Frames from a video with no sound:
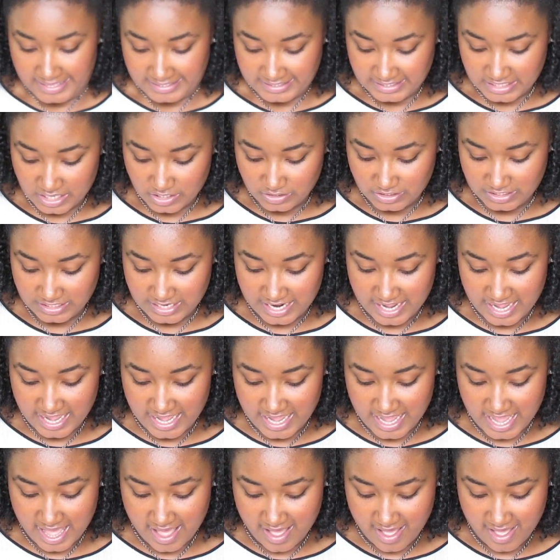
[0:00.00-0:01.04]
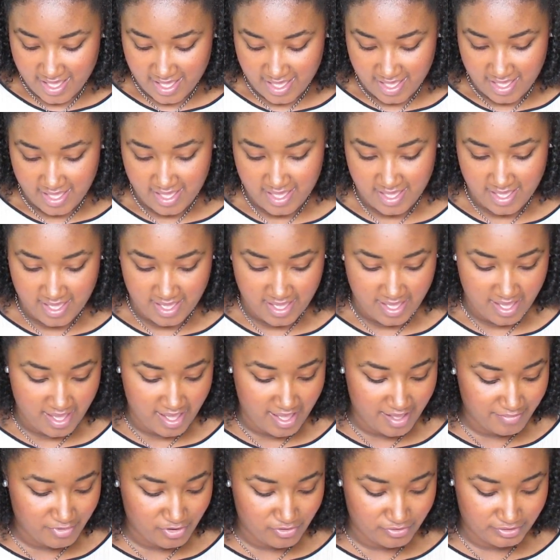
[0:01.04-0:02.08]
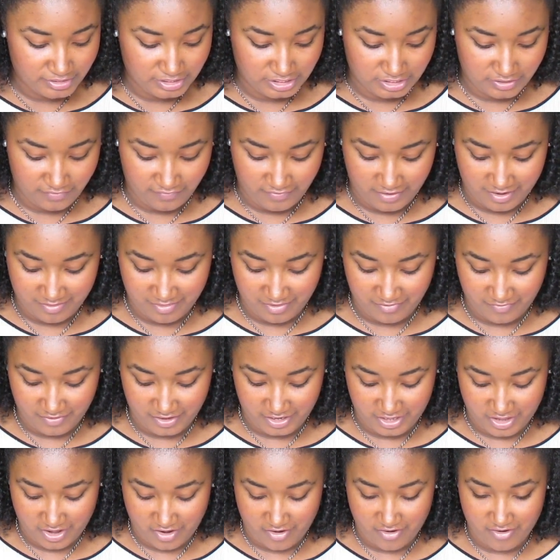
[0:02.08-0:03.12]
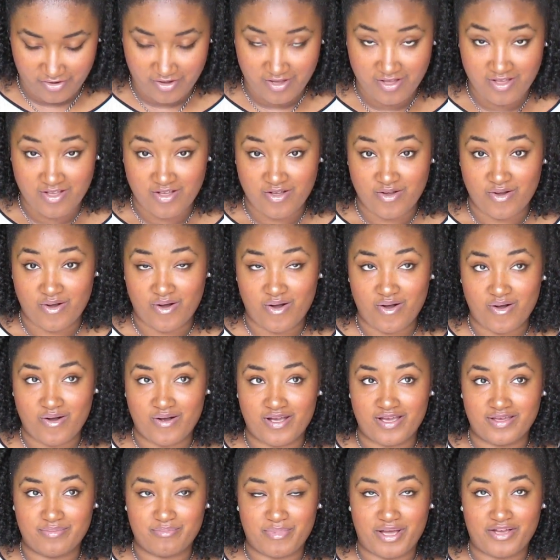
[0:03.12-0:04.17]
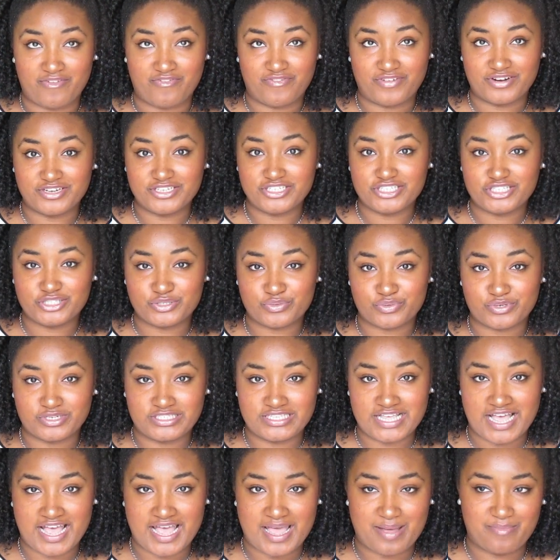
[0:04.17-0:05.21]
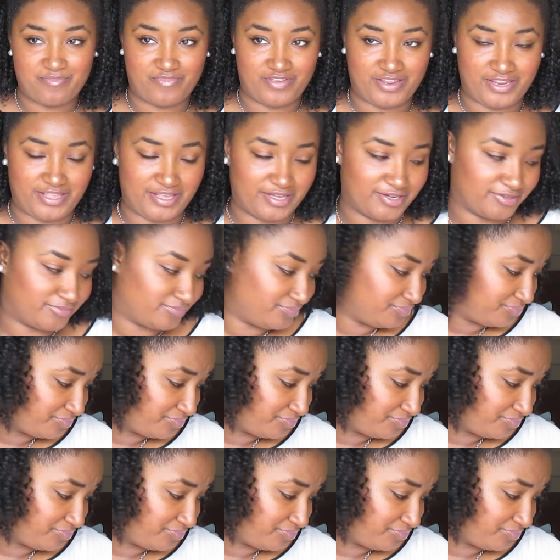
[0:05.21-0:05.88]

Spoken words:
So today I'm going to film a video on my first story time video.